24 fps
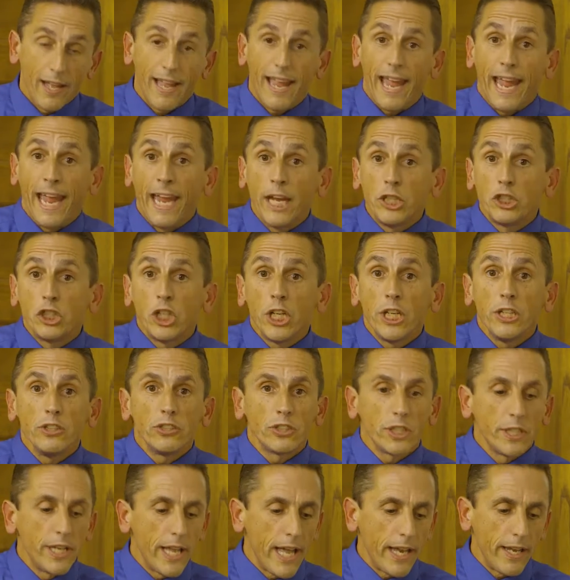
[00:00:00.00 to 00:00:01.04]
aging,
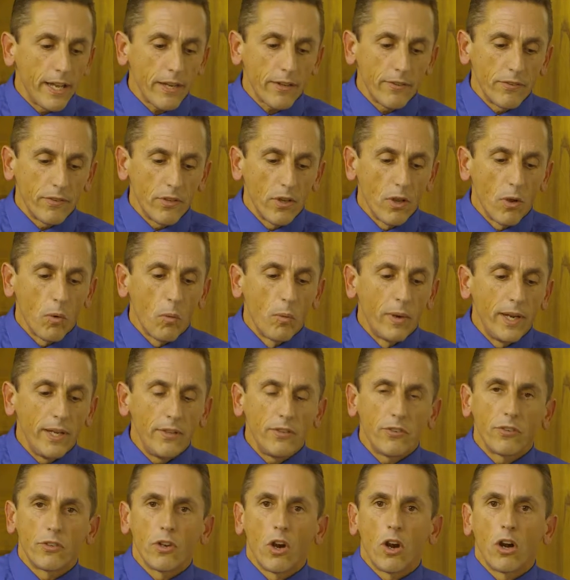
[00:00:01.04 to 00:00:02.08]
genetics, we
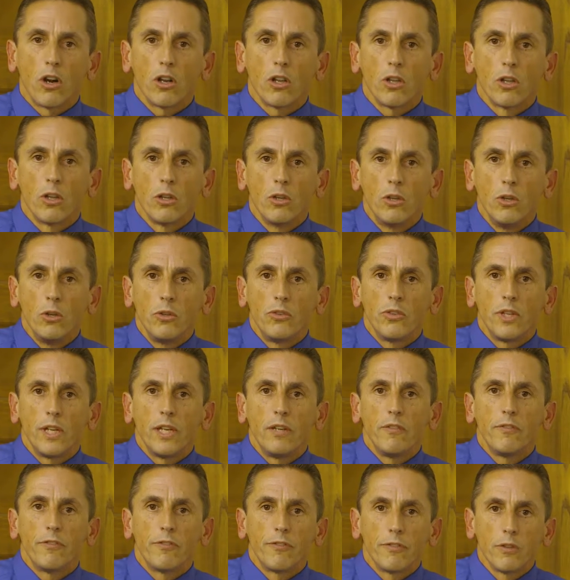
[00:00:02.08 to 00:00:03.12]
start
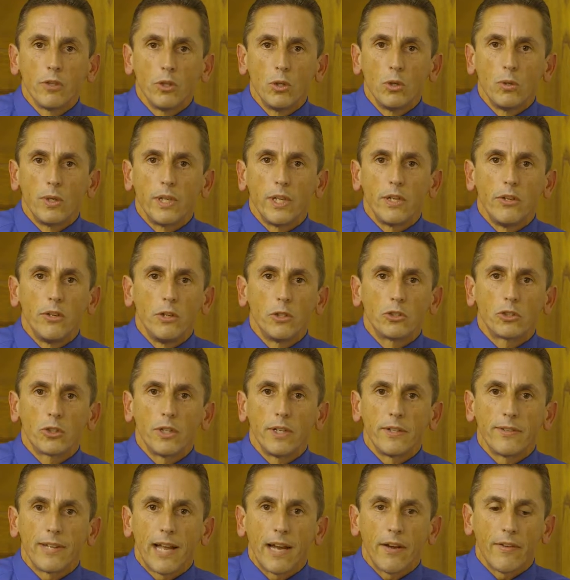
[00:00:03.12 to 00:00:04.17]
losing fluid and
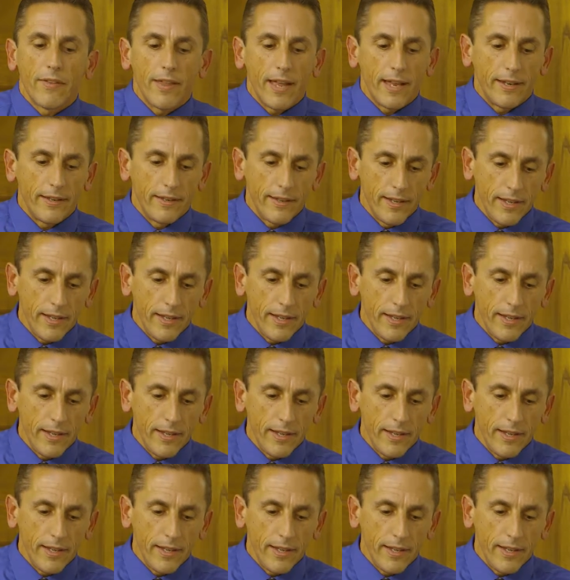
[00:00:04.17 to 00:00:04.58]
nutrients out of that